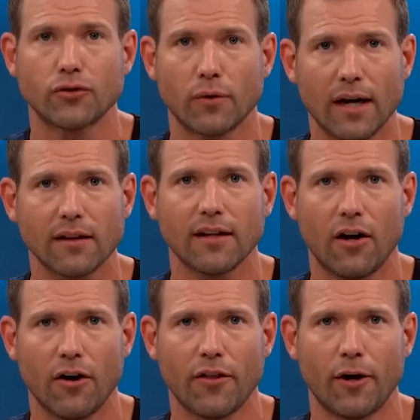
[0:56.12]
directly
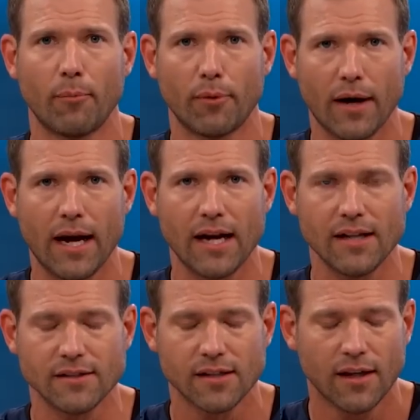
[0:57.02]
on their
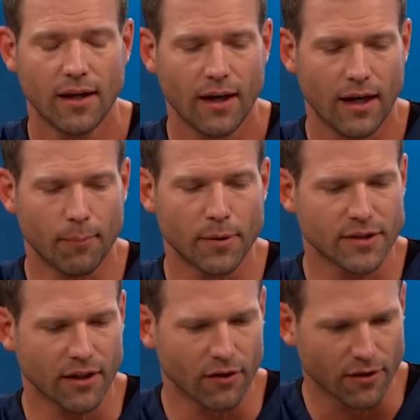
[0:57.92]
brains, in
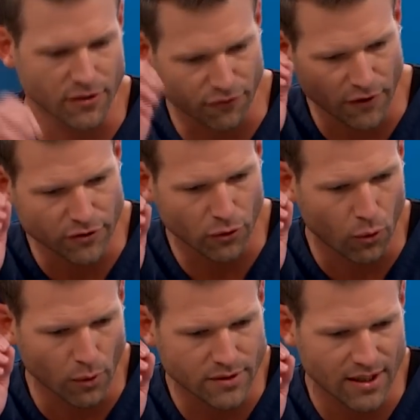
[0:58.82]
particular this frontal
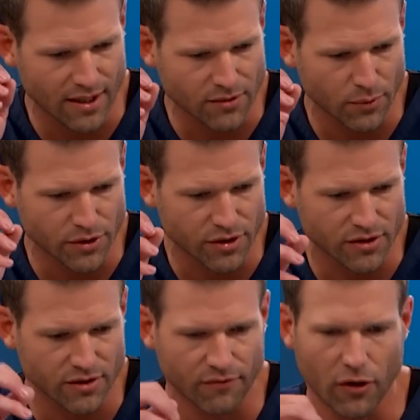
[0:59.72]
cortex, which is
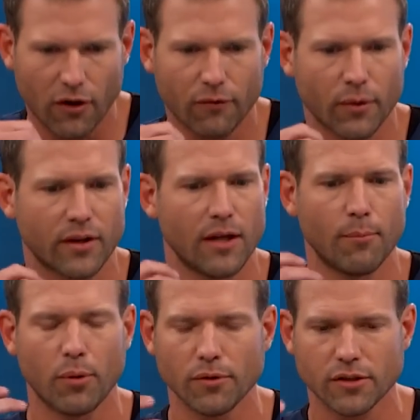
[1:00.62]
involved with
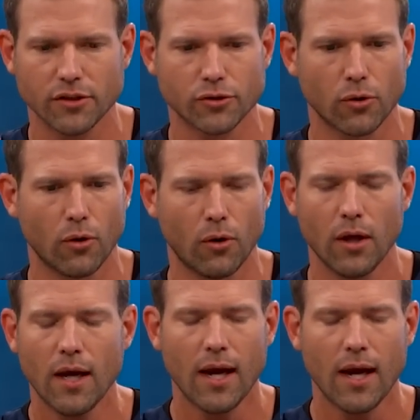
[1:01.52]
impulse control,